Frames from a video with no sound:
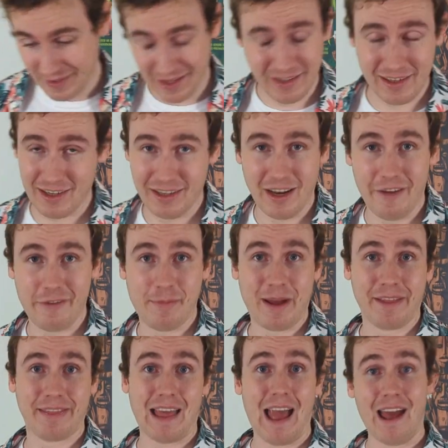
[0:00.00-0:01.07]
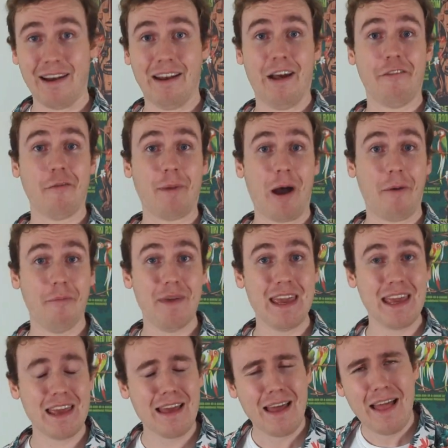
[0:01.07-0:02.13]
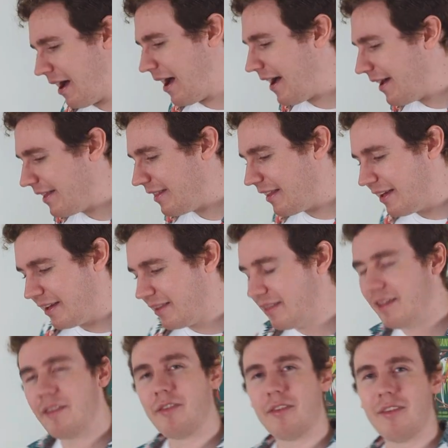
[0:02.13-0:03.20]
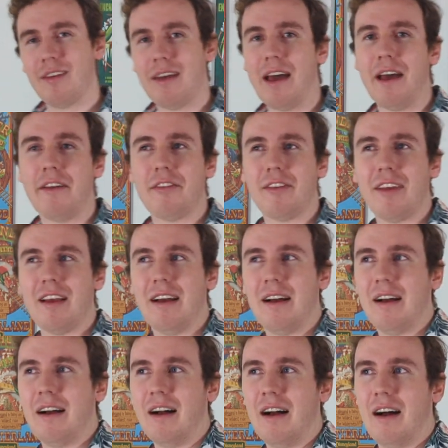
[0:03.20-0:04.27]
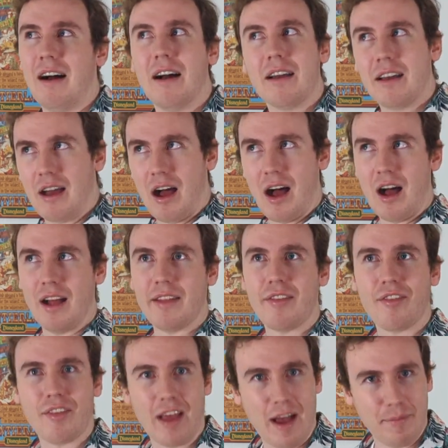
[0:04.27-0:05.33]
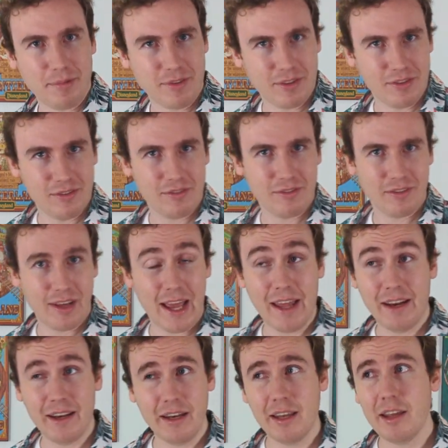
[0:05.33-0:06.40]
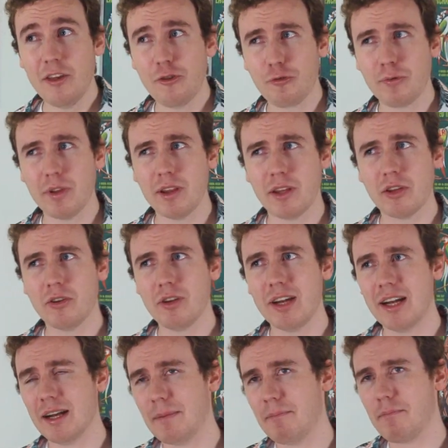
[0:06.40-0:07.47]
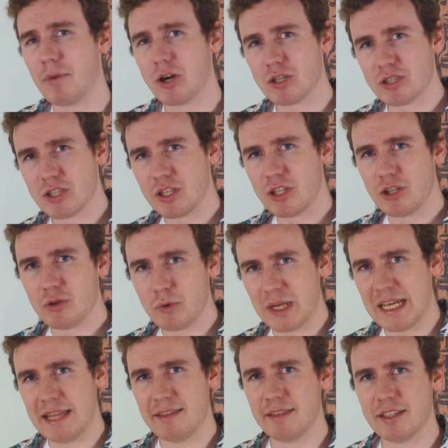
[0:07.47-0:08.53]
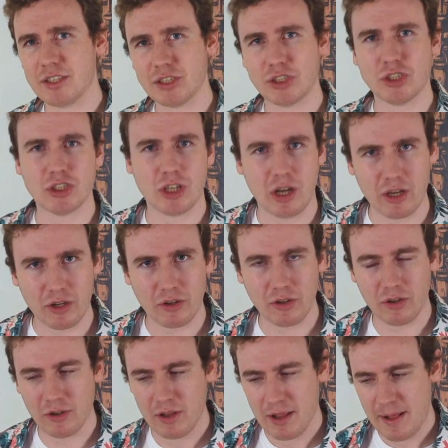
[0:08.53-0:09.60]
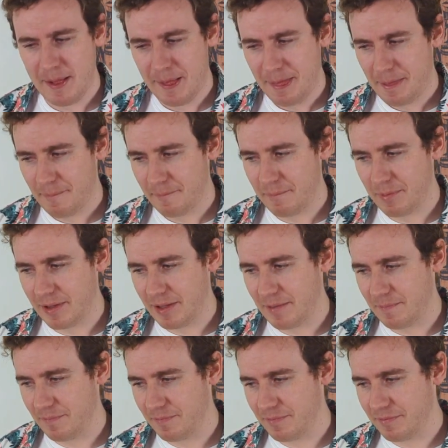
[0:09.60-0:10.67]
enough about that, enough about me. I like this as a concept, and it is really good at immersing you in this jungle. But